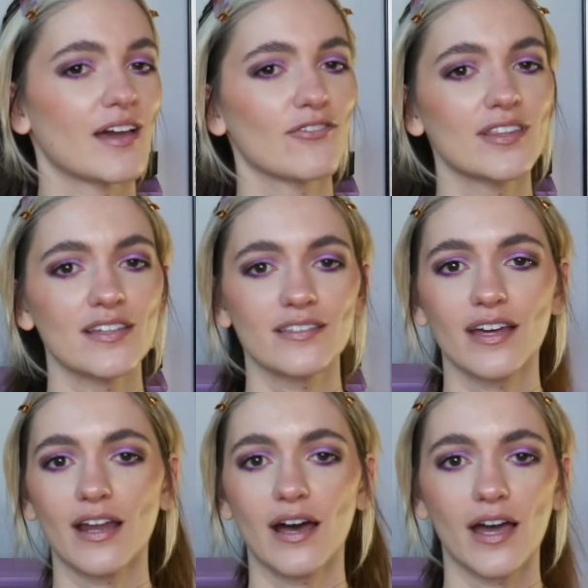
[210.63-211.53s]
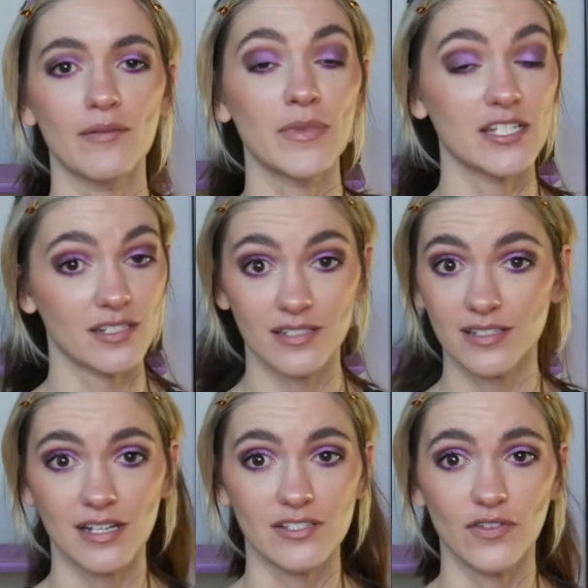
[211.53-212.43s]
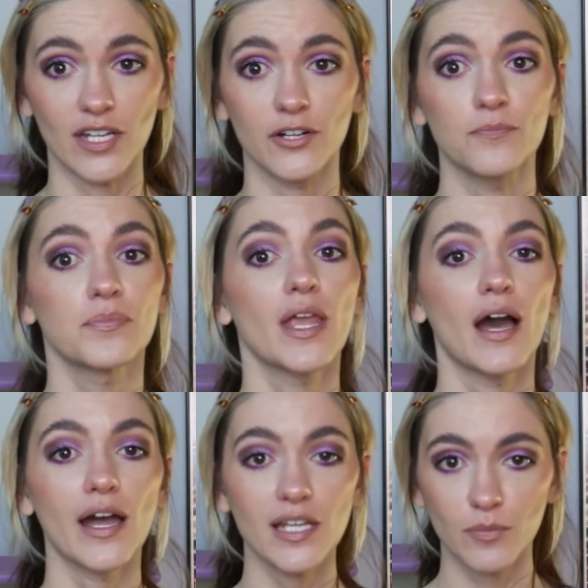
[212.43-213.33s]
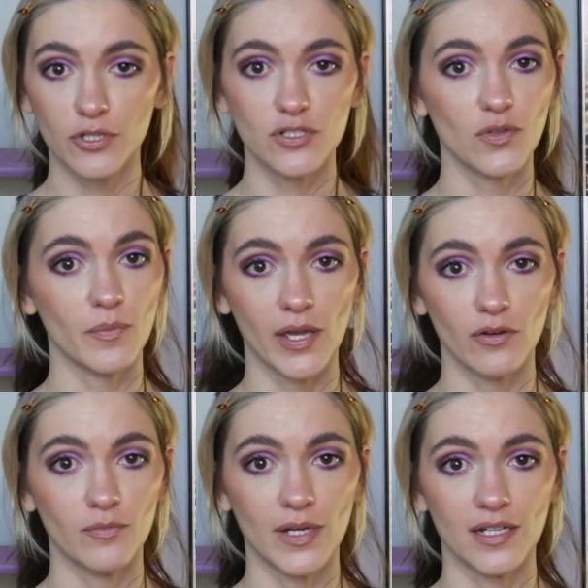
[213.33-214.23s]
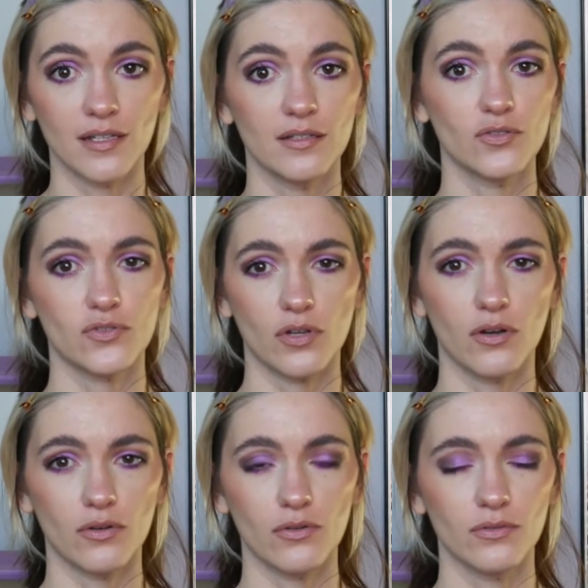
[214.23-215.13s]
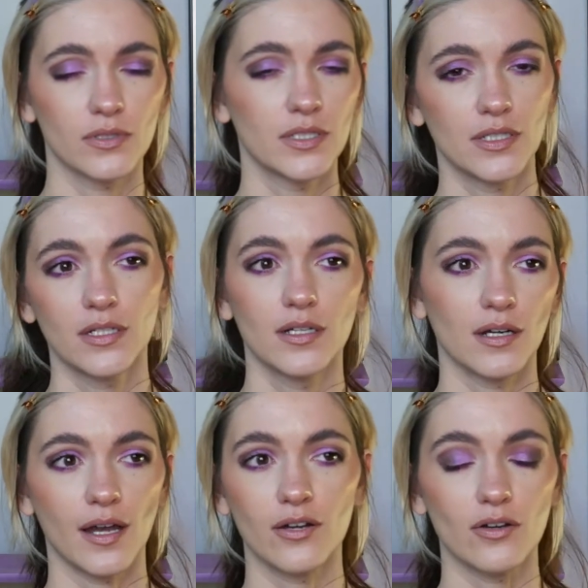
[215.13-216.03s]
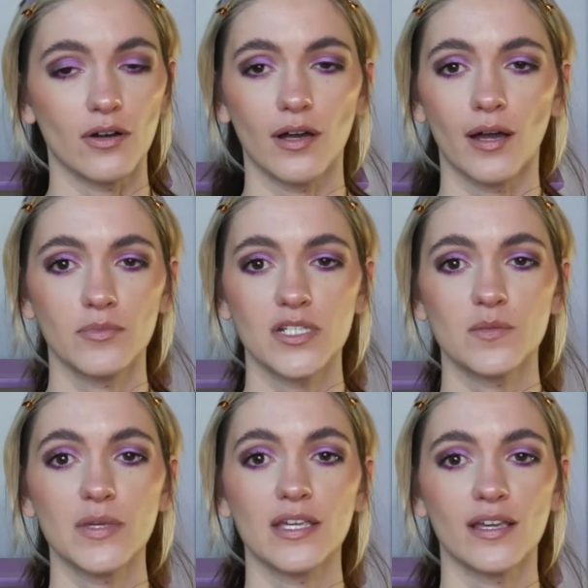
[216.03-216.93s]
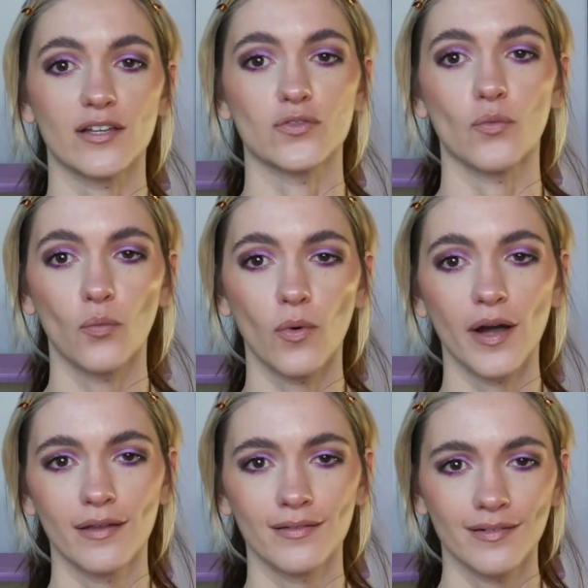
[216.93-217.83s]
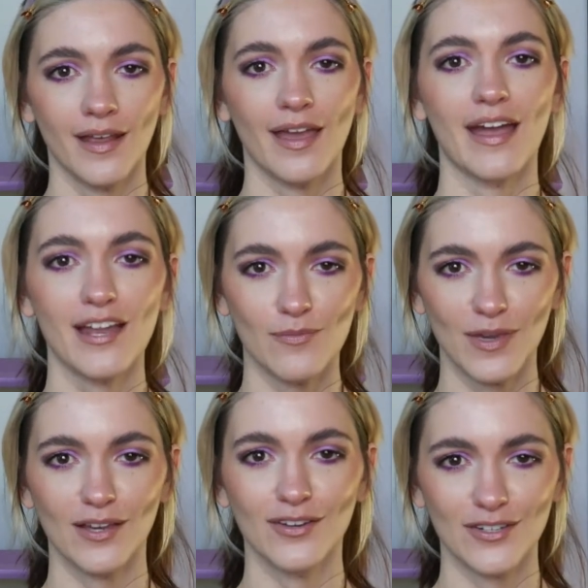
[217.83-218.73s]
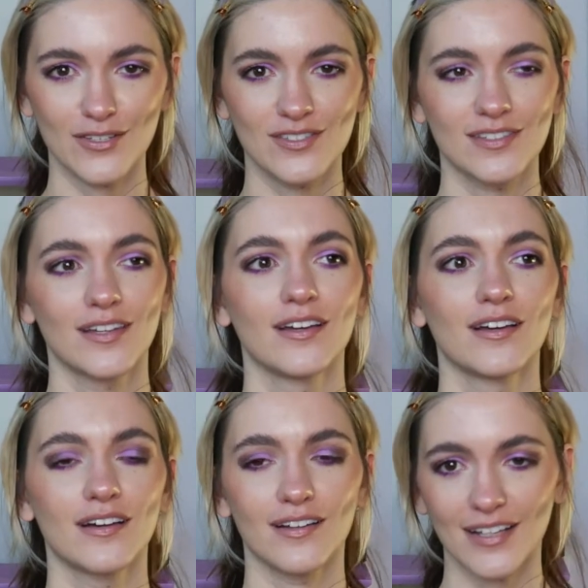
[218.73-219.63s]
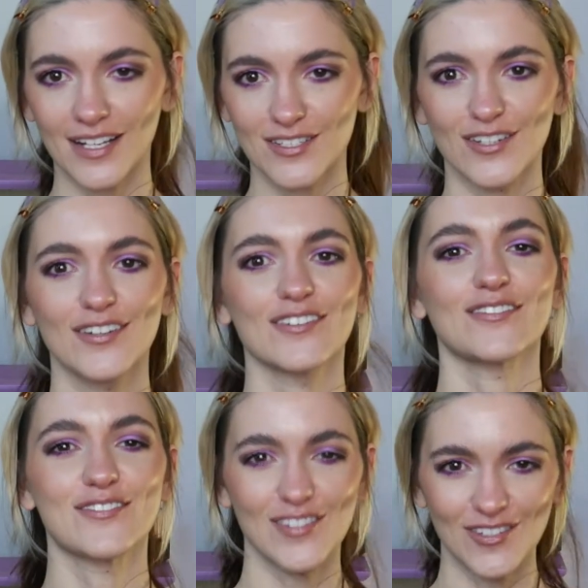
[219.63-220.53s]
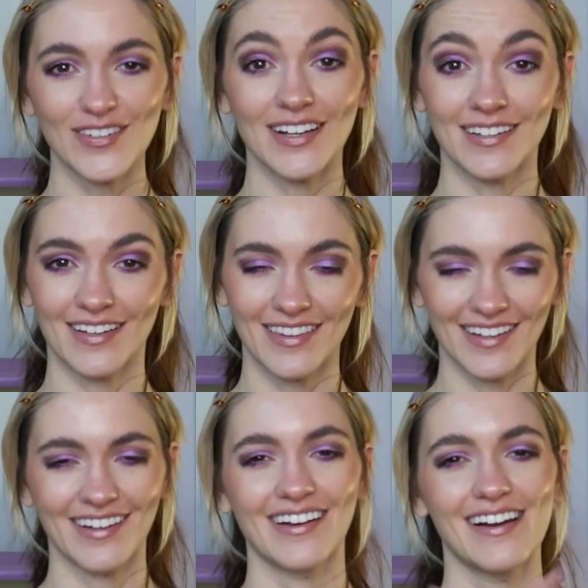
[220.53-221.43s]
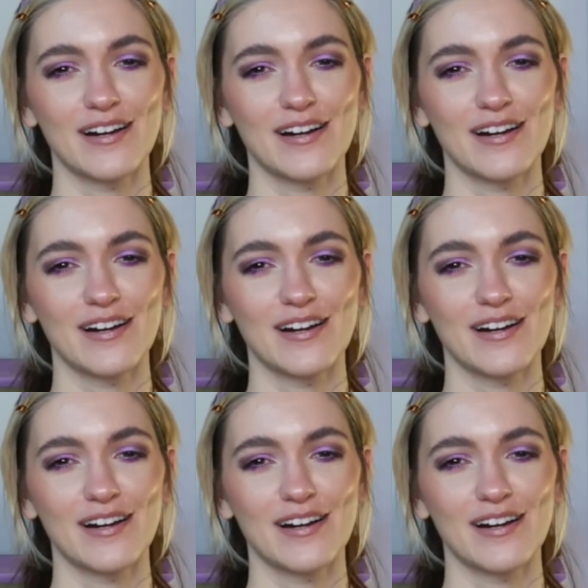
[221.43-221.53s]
Everything that I mentioned in today's video, I did purchase with my own money, so I don't know. I'm just speaking as one anime goods collector to another.